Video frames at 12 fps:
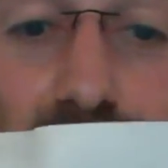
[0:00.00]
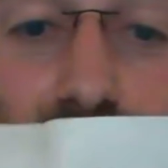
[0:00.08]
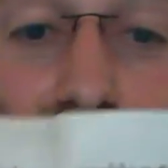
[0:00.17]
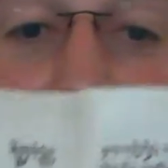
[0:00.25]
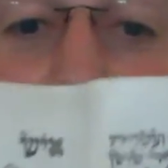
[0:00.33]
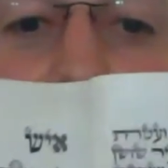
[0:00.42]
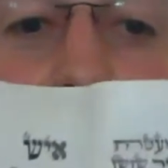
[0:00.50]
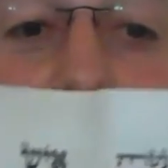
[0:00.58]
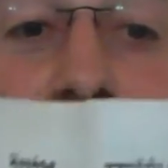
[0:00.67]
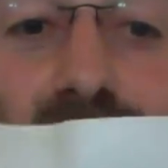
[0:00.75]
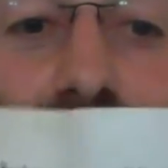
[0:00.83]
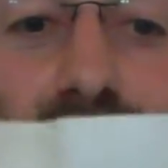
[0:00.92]
these 10
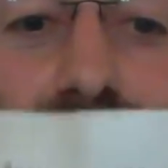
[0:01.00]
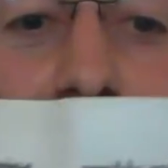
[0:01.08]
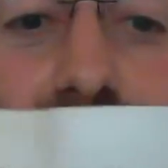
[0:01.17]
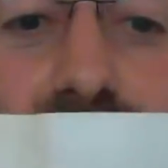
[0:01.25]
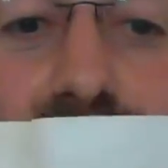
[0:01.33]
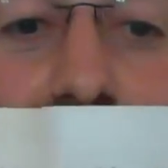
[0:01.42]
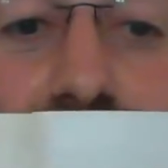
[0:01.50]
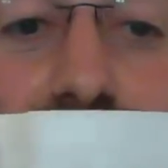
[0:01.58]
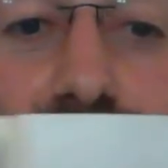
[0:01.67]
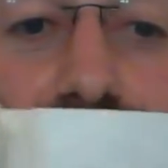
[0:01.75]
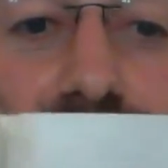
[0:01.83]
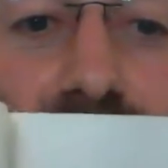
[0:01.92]
sons, and it
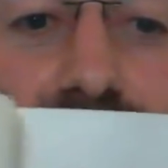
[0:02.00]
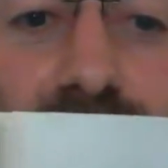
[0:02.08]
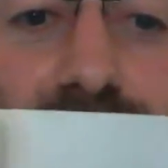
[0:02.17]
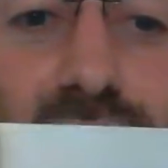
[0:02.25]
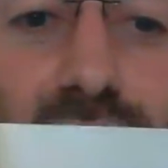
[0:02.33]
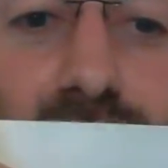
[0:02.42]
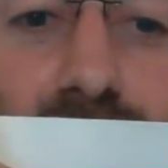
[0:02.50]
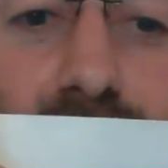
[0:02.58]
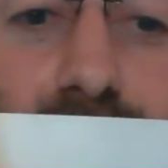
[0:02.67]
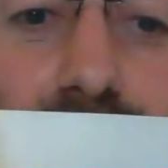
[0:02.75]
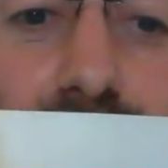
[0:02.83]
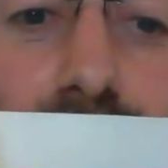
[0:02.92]
actually says it right
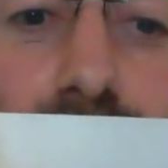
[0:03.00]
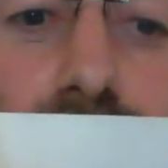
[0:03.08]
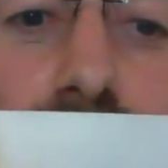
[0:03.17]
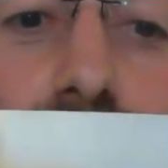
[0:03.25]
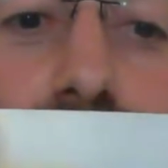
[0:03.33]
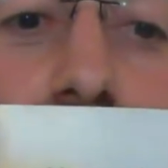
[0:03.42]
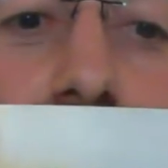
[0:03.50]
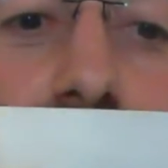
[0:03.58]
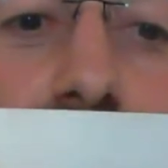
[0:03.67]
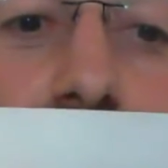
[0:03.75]
here, that